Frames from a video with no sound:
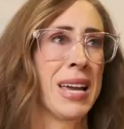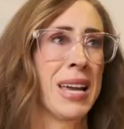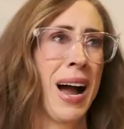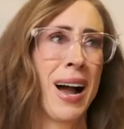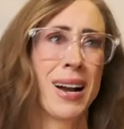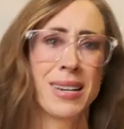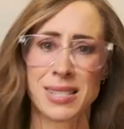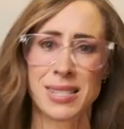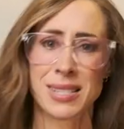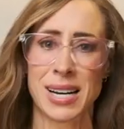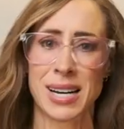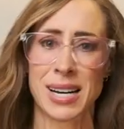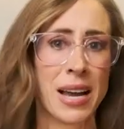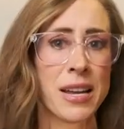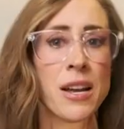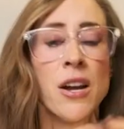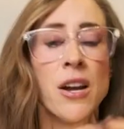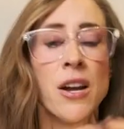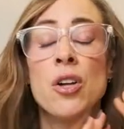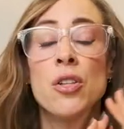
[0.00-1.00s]
Yai's
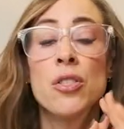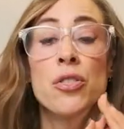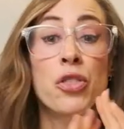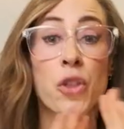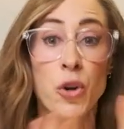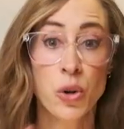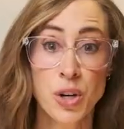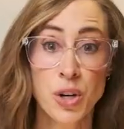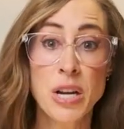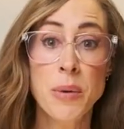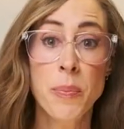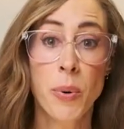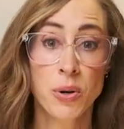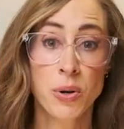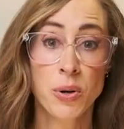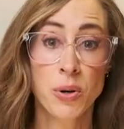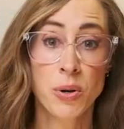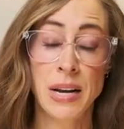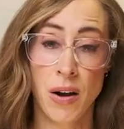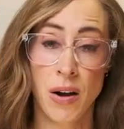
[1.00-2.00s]
Thai,
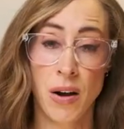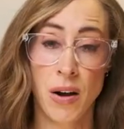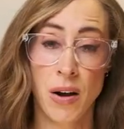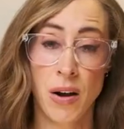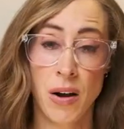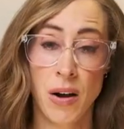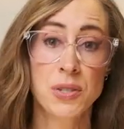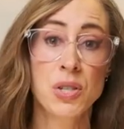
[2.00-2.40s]
30% off.